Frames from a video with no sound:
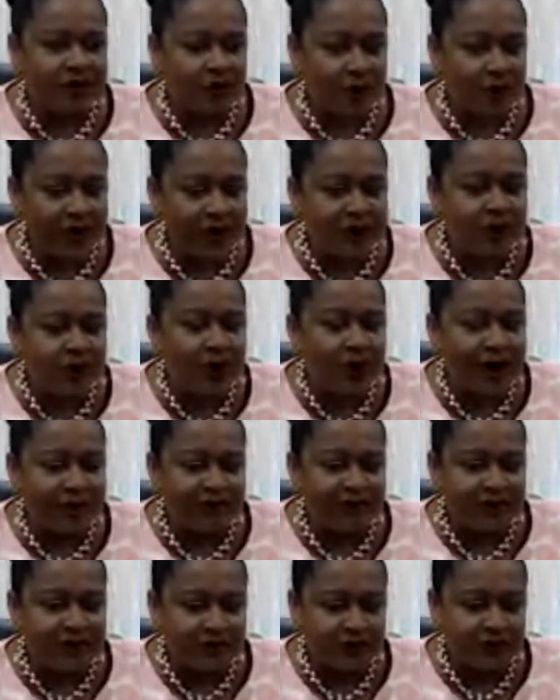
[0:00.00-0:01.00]
sure that you
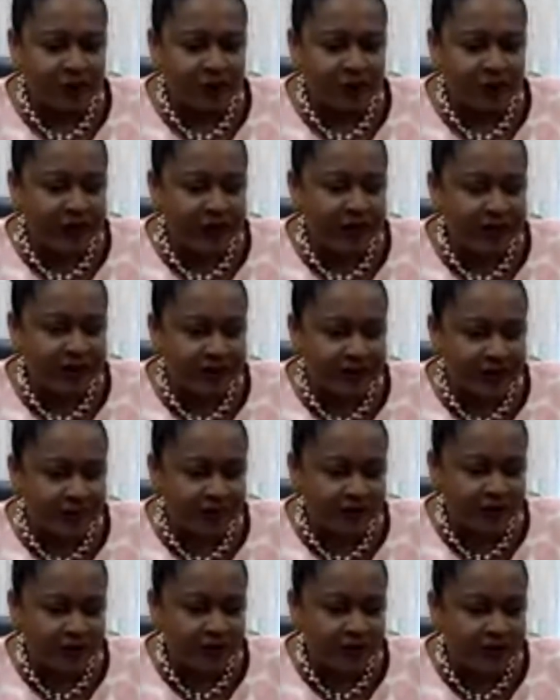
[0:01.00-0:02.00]
have it in Jamaica in
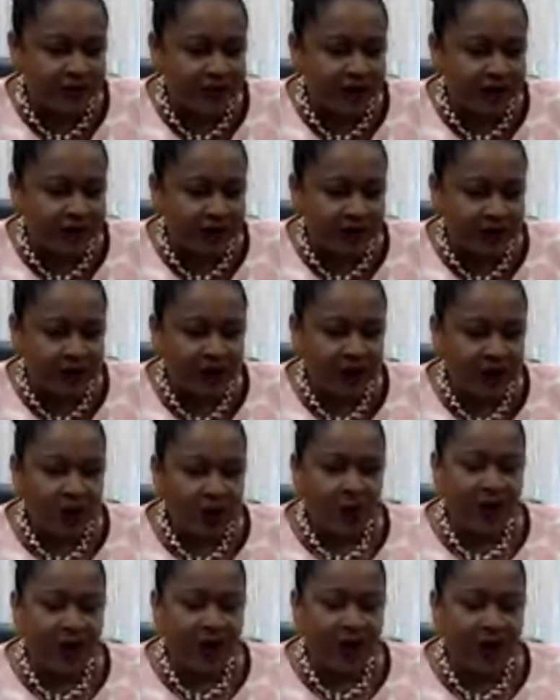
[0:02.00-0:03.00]
some form or the other,
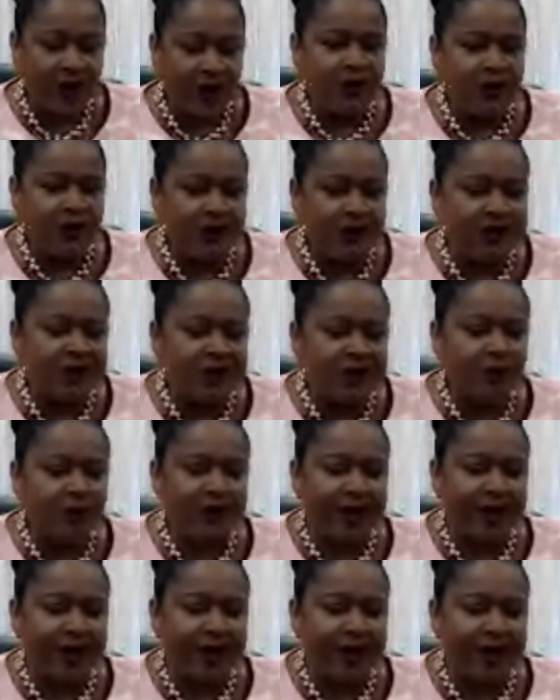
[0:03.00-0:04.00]
where communities
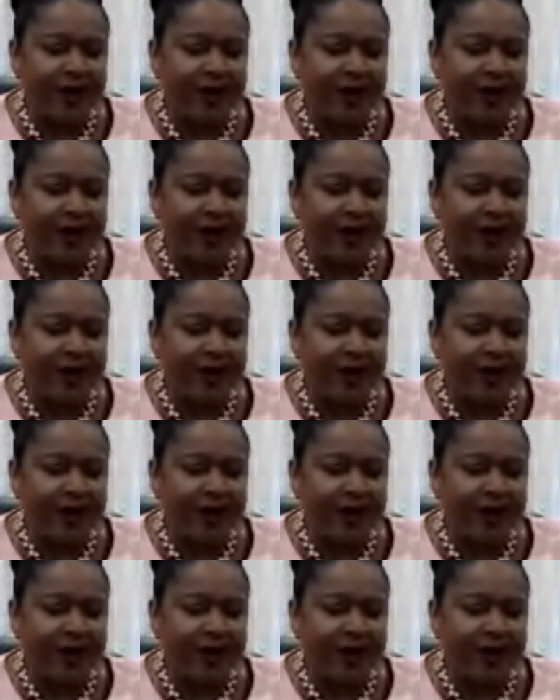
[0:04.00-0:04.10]
would get